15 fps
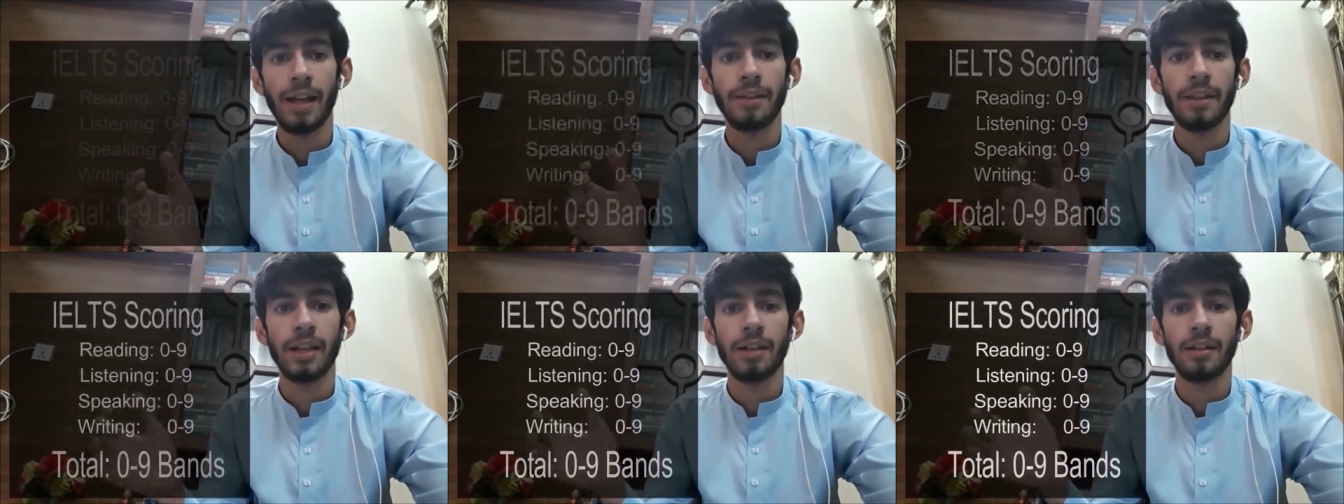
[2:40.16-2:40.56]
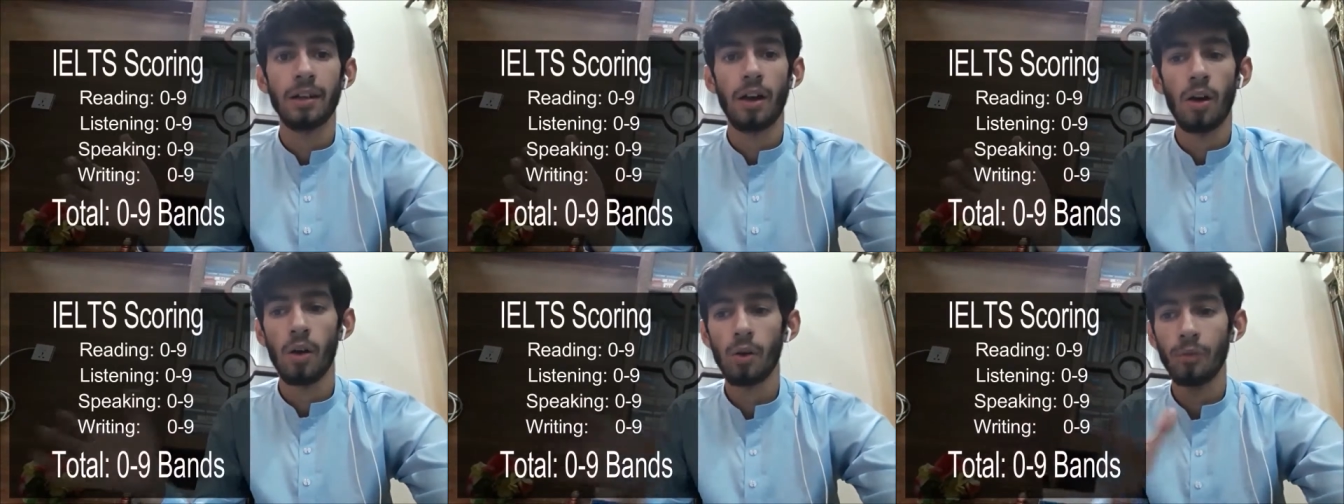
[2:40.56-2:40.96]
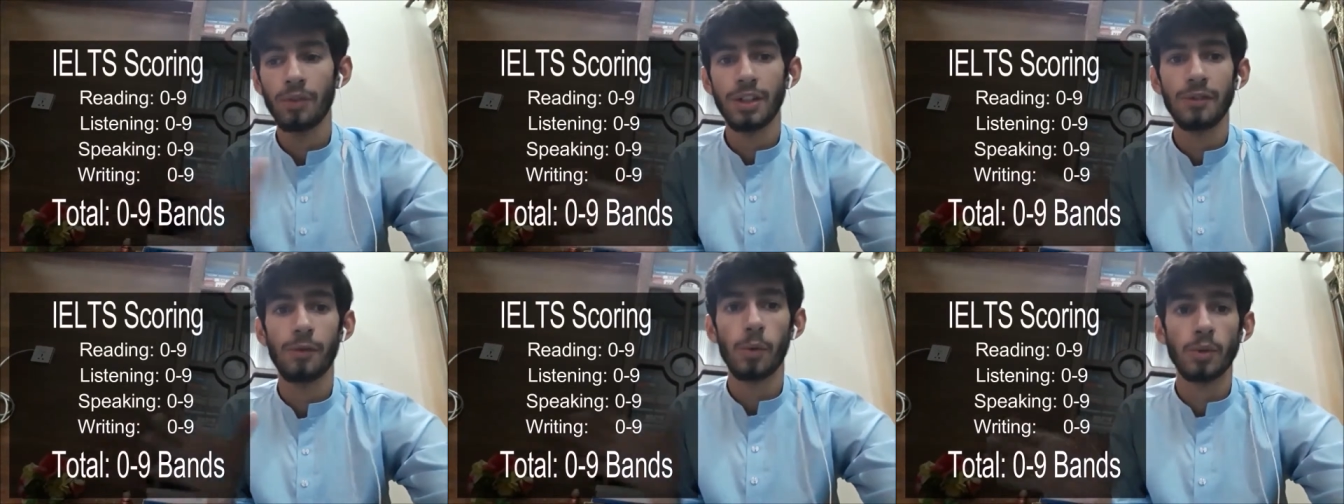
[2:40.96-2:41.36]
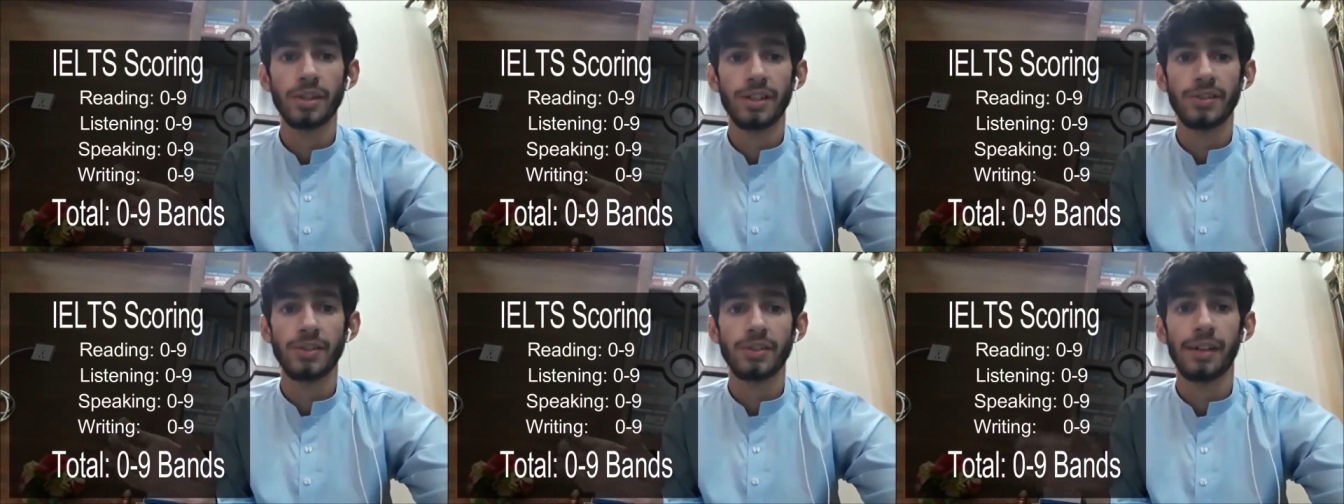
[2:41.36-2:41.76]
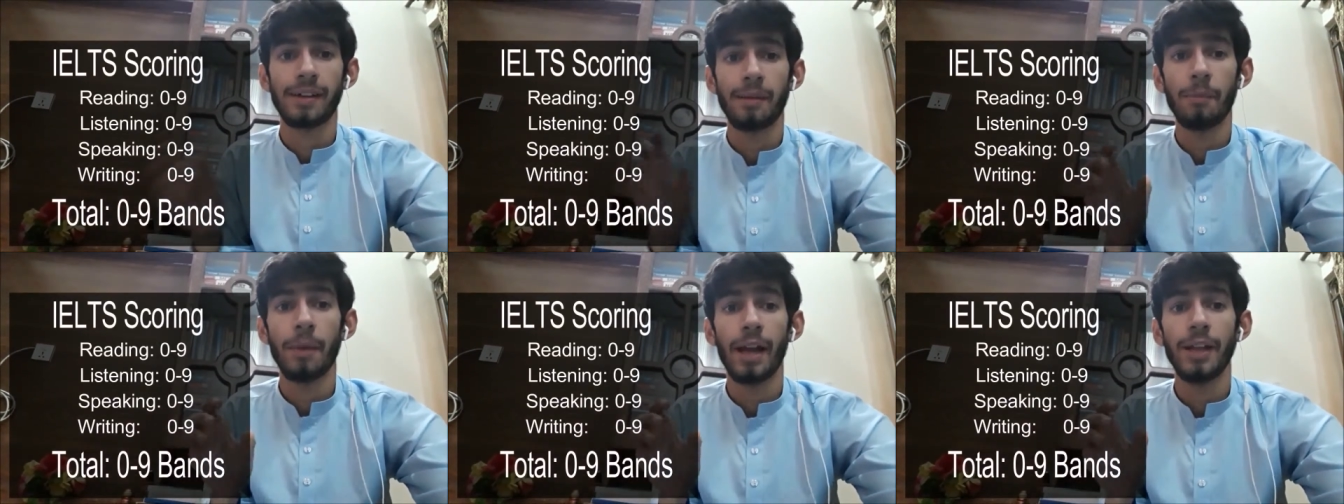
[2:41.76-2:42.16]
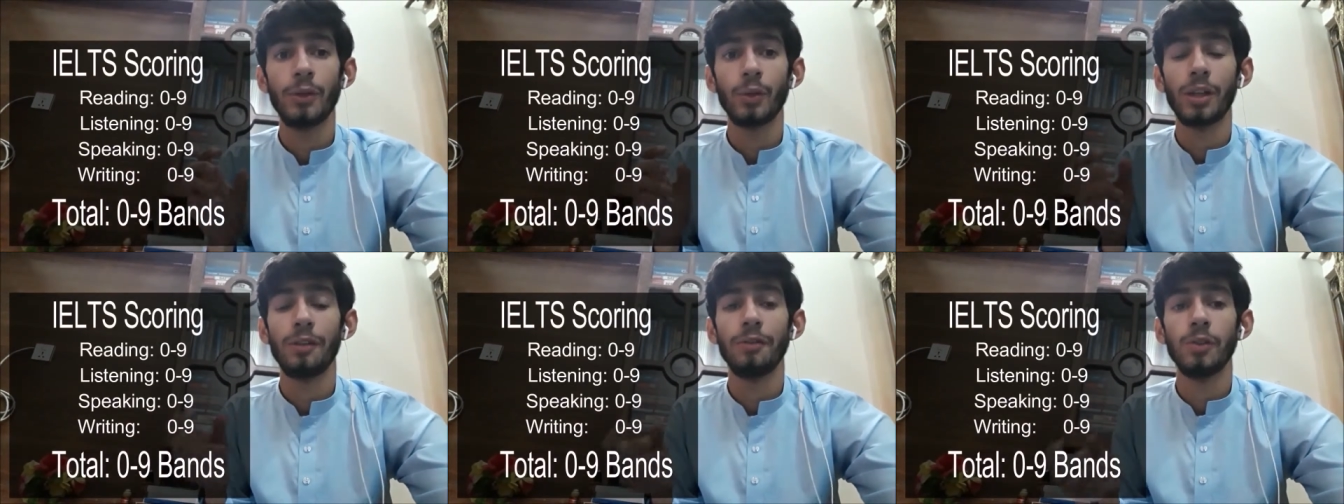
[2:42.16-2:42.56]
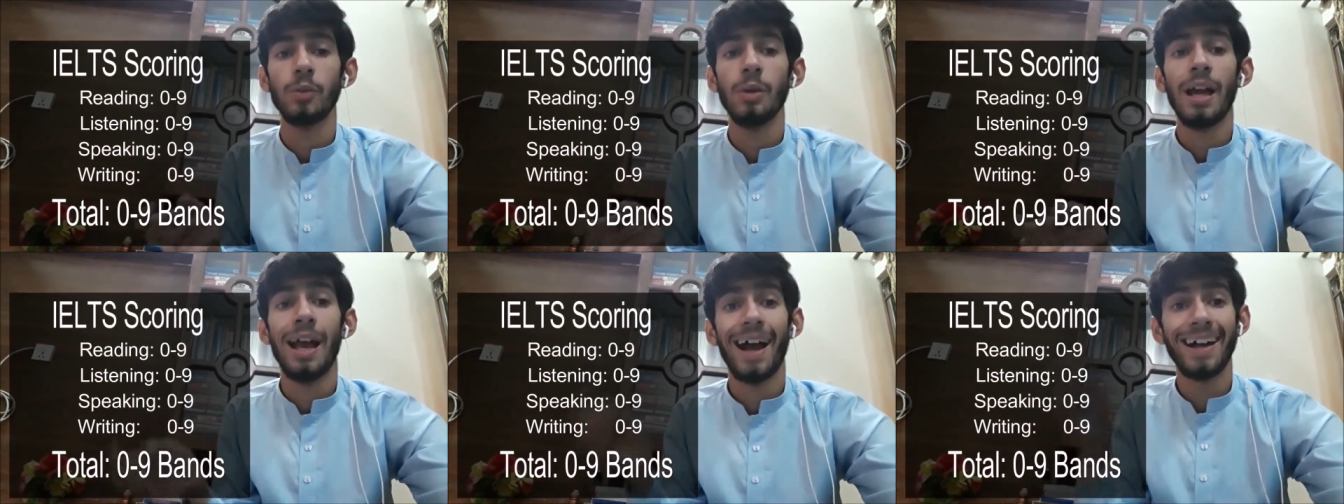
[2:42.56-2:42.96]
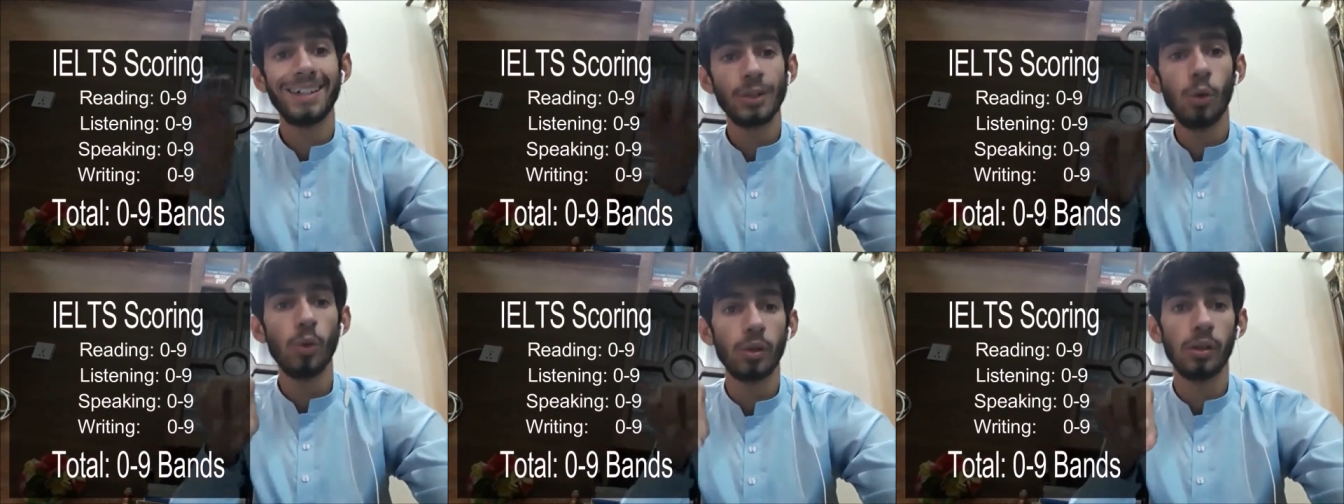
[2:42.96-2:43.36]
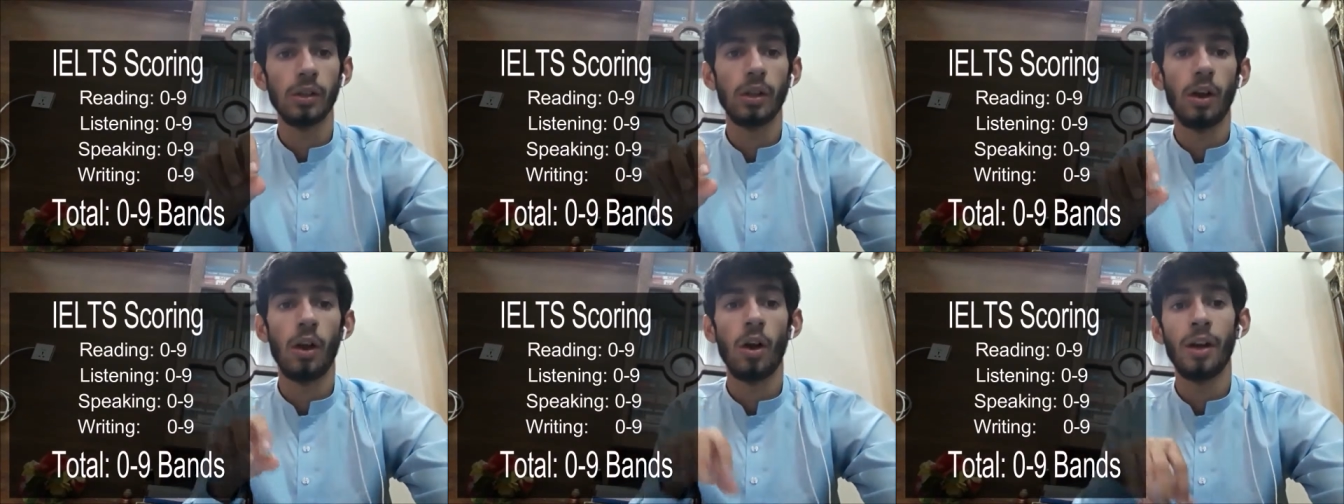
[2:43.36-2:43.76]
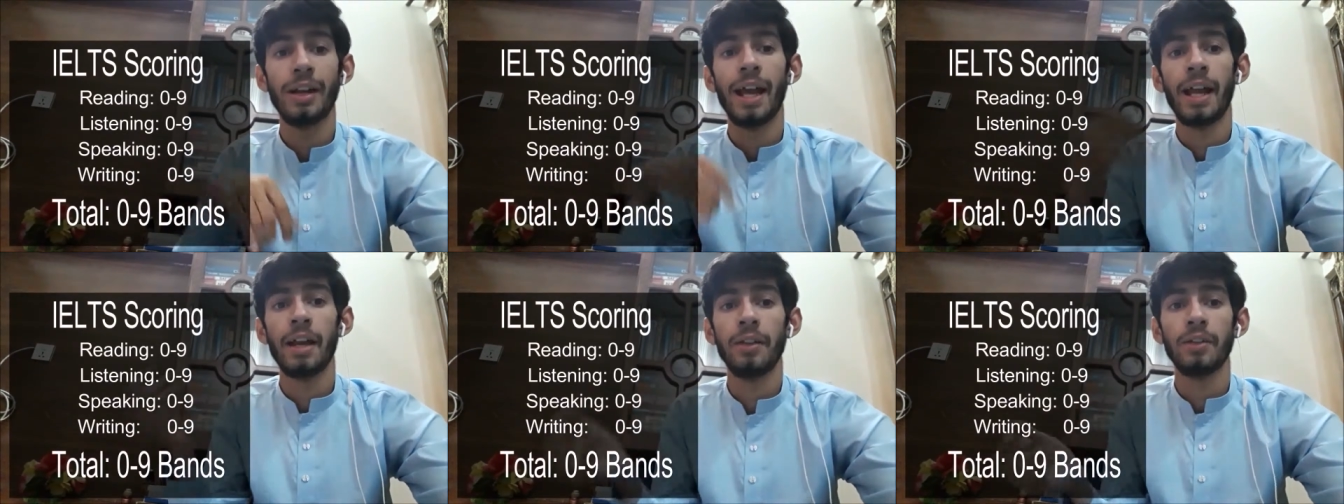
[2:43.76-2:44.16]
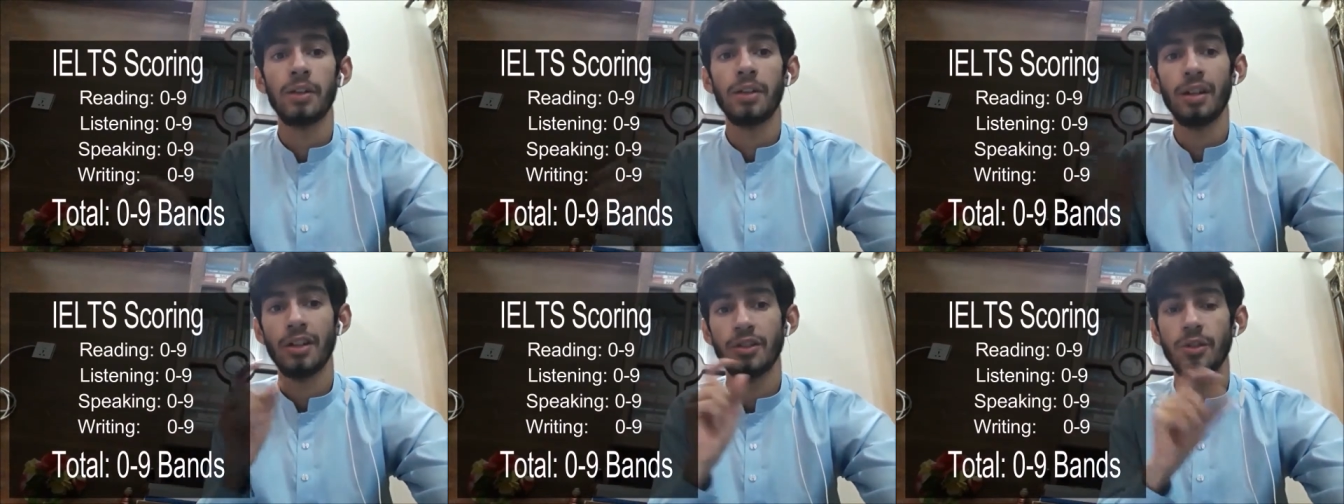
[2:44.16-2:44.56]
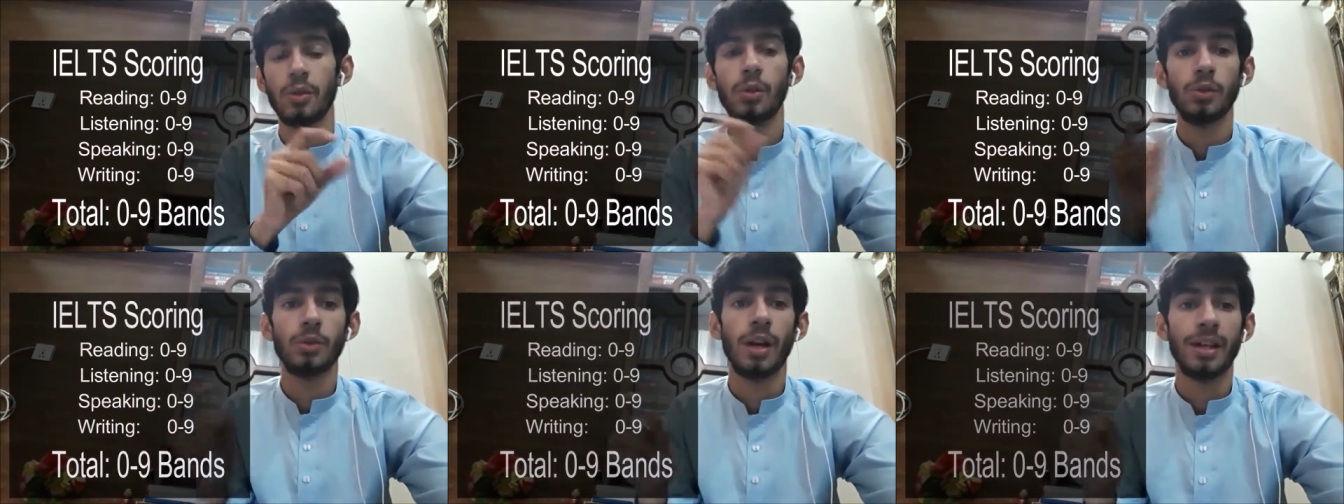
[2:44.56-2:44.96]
and then all of these four sections are combined to give you a total on another 0 to